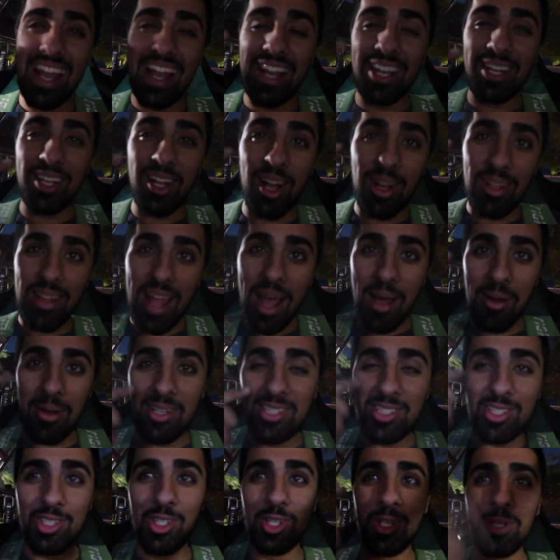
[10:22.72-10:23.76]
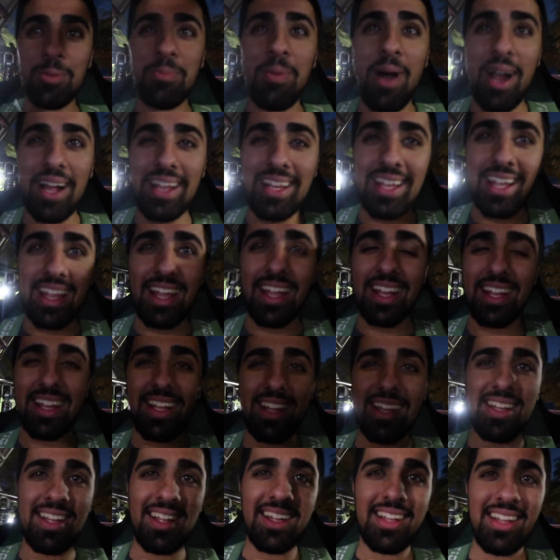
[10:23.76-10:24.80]
There you go, that was Dune Buggy. Thumbs
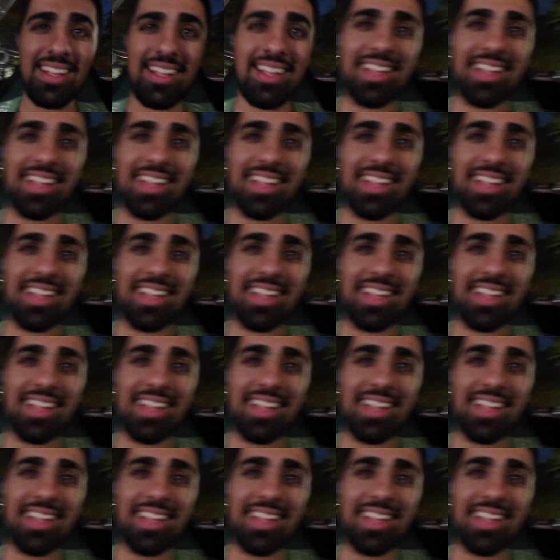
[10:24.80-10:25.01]
up!